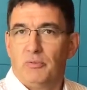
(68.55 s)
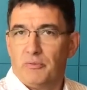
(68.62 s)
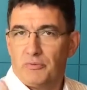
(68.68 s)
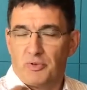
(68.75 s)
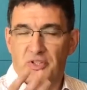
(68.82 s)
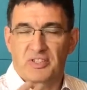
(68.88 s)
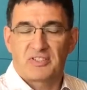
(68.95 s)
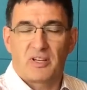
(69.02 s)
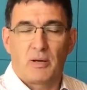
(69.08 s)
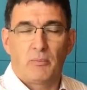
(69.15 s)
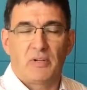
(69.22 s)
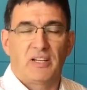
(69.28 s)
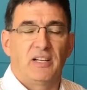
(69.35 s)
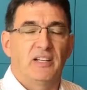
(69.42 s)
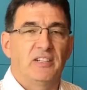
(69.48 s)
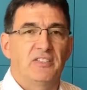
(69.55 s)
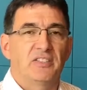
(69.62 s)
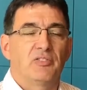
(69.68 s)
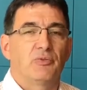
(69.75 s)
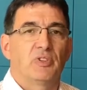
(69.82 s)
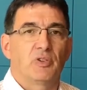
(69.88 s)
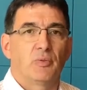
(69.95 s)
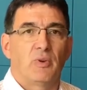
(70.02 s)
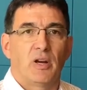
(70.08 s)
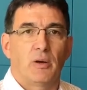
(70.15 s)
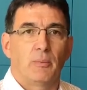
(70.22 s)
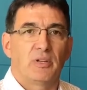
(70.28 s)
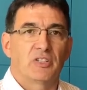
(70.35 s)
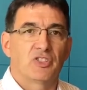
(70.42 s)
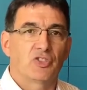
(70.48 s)
for example, elicit
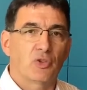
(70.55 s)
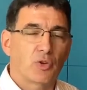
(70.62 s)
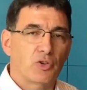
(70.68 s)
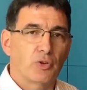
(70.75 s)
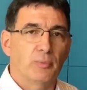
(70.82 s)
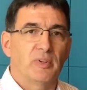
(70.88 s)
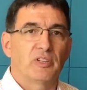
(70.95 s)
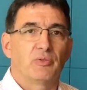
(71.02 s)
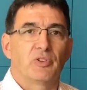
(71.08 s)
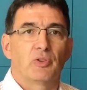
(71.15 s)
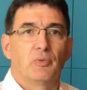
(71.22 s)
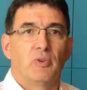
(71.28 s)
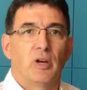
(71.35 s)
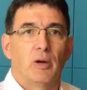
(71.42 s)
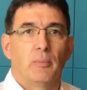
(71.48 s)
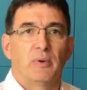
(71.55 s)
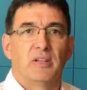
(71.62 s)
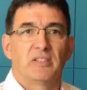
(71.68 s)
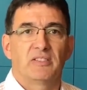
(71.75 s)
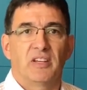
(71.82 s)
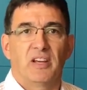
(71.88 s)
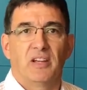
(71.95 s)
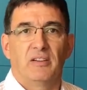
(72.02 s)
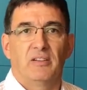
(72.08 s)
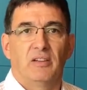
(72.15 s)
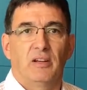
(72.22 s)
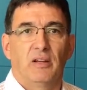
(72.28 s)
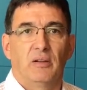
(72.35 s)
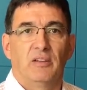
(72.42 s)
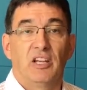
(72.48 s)
requirements, document requirements, and
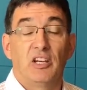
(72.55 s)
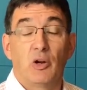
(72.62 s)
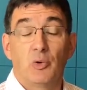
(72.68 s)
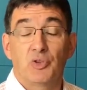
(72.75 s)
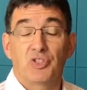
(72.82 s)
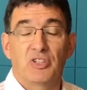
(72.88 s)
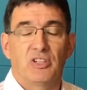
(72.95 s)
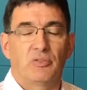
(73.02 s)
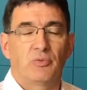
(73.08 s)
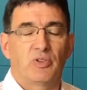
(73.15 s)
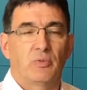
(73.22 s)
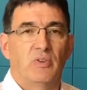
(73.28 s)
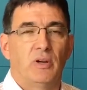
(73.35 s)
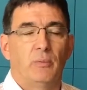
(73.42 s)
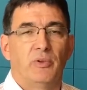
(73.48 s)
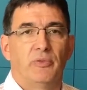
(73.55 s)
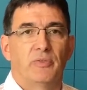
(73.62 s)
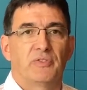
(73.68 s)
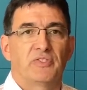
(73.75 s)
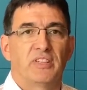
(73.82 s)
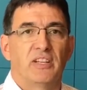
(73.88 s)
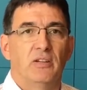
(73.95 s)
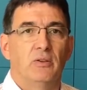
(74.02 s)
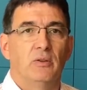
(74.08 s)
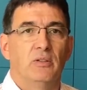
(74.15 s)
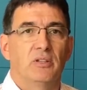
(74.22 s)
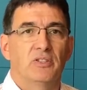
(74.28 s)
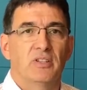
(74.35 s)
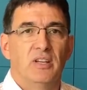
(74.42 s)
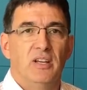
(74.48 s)
negotiate requirements with
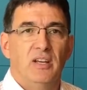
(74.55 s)
stakeholders.